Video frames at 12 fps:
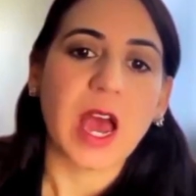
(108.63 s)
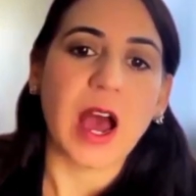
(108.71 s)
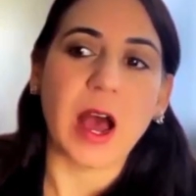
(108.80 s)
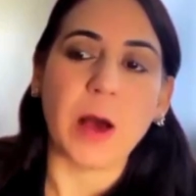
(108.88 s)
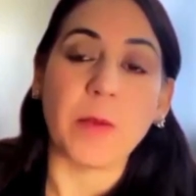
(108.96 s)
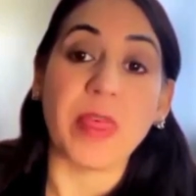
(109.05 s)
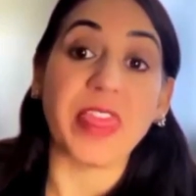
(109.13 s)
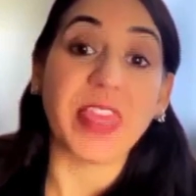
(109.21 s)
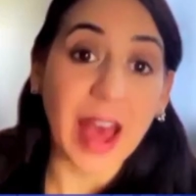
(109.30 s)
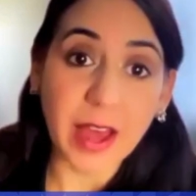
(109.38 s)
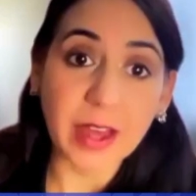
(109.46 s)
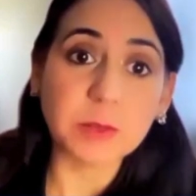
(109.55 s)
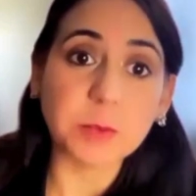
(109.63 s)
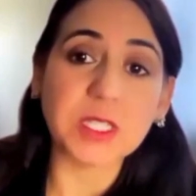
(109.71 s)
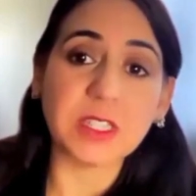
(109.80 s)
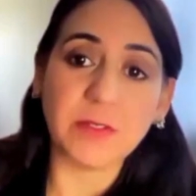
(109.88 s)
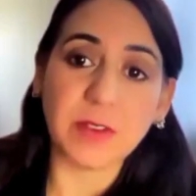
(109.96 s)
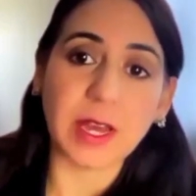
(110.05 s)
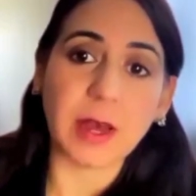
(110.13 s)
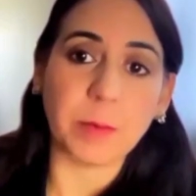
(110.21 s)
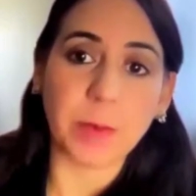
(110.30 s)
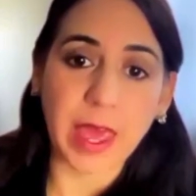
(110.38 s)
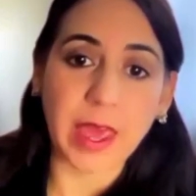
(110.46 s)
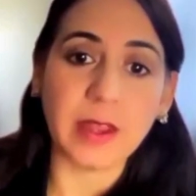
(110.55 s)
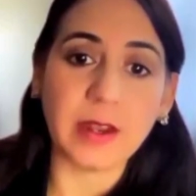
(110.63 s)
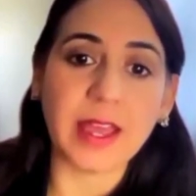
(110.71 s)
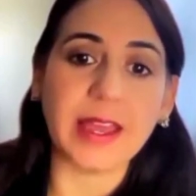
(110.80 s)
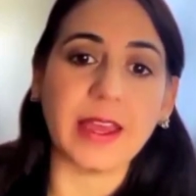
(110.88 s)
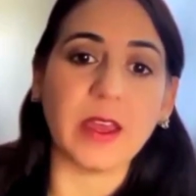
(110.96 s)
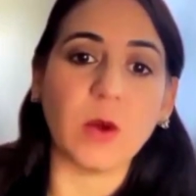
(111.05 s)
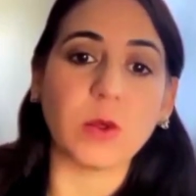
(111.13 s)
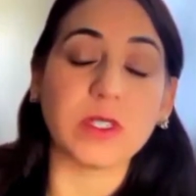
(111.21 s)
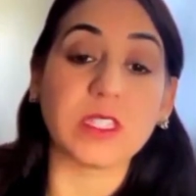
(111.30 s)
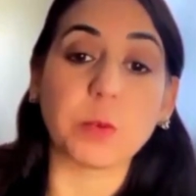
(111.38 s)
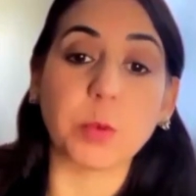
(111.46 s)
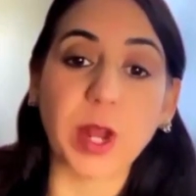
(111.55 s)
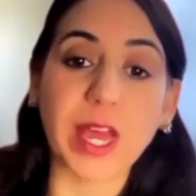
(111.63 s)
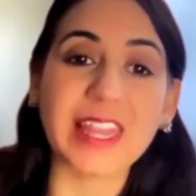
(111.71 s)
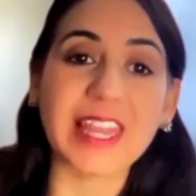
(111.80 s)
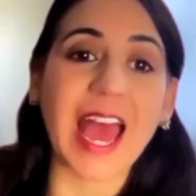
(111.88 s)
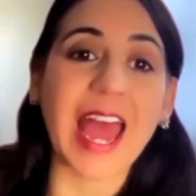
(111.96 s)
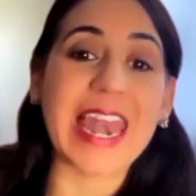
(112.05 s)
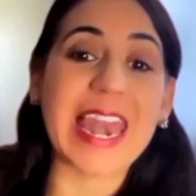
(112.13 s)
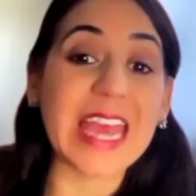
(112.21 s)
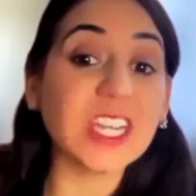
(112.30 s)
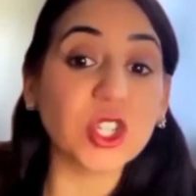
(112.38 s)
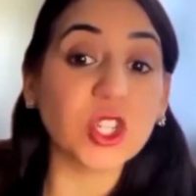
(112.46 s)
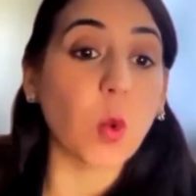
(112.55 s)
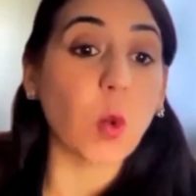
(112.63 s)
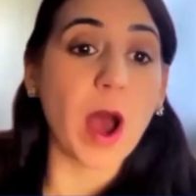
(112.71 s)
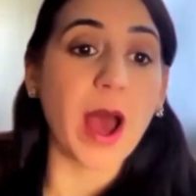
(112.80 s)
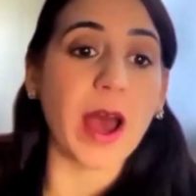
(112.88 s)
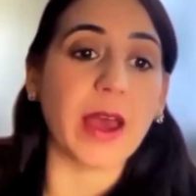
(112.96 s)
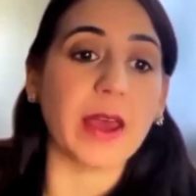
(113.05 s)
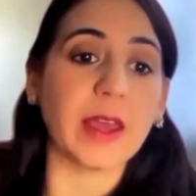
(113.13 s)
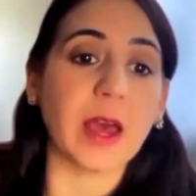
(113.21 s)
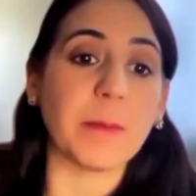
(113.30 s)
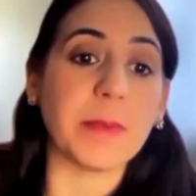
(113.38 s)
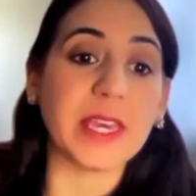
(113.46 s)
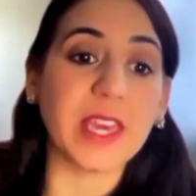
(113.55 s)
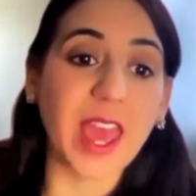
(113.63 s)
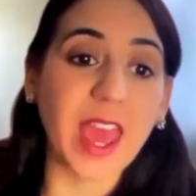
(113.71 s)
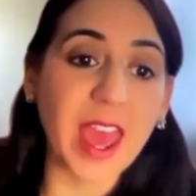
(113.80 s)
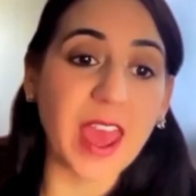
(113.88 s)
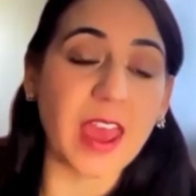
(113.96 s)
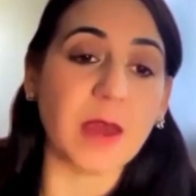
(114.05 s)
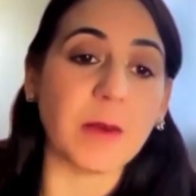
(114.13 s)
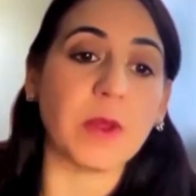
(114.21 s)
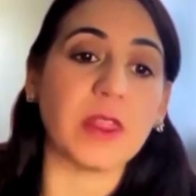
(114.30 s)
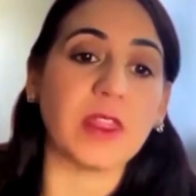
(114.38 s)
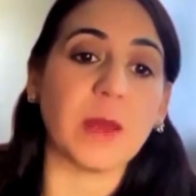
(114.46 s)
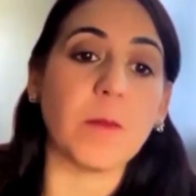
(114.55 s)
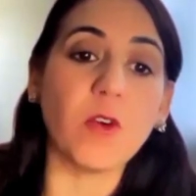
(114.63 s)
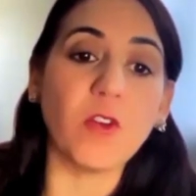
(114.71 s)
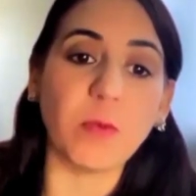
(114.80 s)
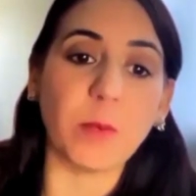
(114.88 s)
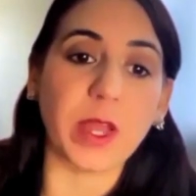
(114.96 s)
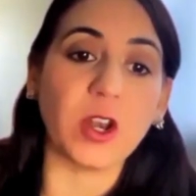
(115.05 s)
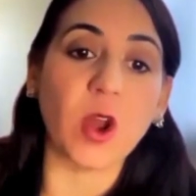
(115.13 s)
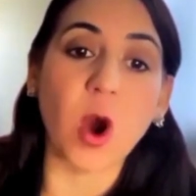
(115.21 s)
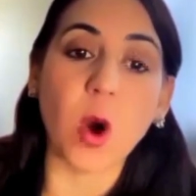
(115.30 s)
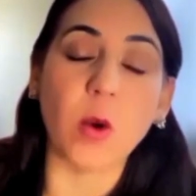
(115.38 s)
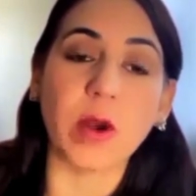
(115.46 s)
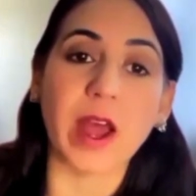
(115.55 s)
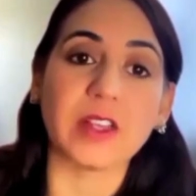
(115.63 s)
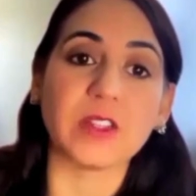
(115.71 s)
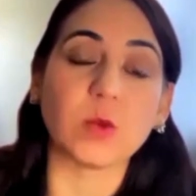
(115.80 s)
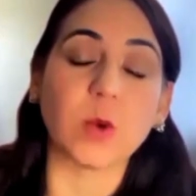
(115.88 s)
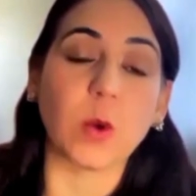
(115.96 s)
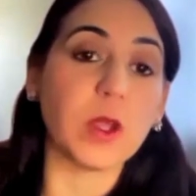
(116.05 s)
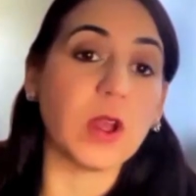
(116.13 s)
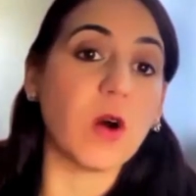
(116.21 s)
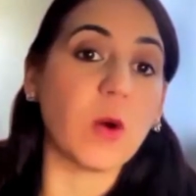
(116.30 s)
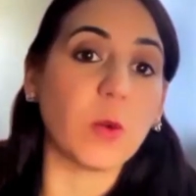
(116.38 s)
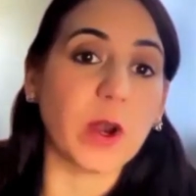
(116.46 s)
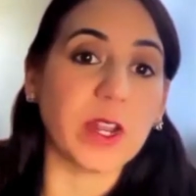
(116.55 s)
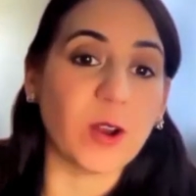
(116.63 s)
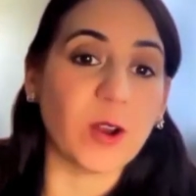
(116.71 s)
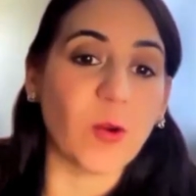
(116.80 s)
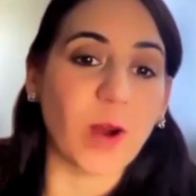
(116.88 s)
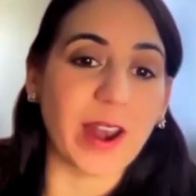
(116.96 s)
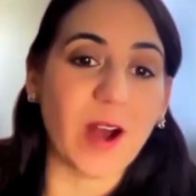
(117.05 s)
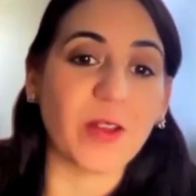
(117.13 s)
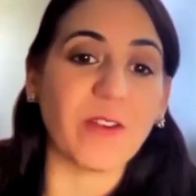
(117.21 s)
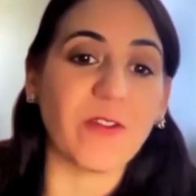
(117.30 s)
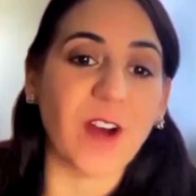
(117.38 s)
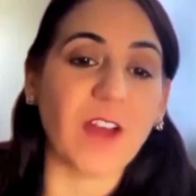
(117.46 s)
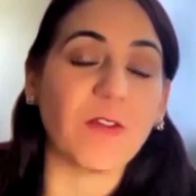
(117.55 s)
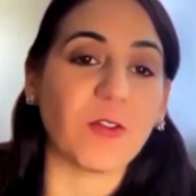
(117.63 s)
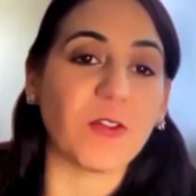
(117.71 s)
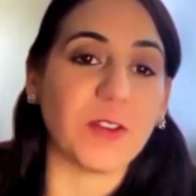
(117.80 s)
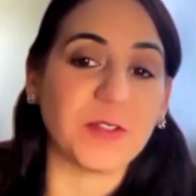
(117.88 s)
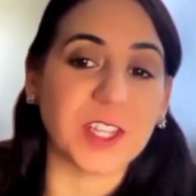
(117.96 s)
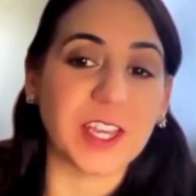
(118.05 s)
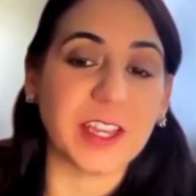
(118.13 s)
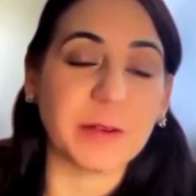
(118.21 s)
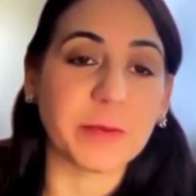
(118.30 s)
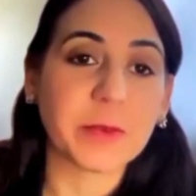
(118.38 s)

Um, that specific campaign eh, was spread nationwide and became the movement known as what we already know right now the Fight for 15.